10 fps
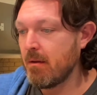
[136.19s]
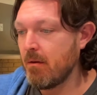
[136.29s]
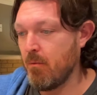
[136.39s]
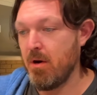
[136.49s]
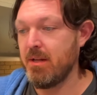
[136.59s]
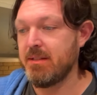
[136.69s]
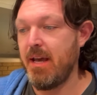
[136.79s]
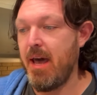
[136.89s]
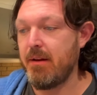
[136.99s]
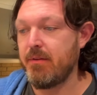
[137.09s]
where it's
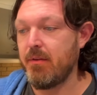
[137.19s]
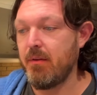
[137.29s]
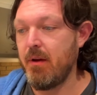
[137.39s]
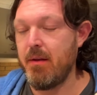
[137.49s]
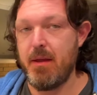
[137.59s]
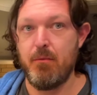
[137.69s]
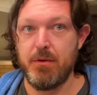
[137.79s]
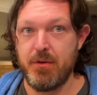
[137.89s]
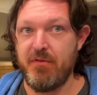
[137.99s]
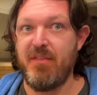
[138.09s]
at. And then we'll
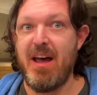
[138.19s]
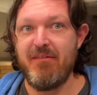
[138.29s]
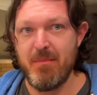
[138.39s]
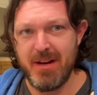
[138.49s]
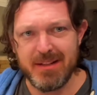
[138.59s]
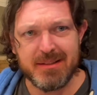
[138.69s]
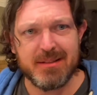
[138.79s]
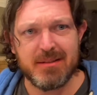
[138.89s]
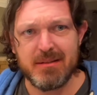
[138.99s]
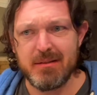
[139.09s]
do five minutes.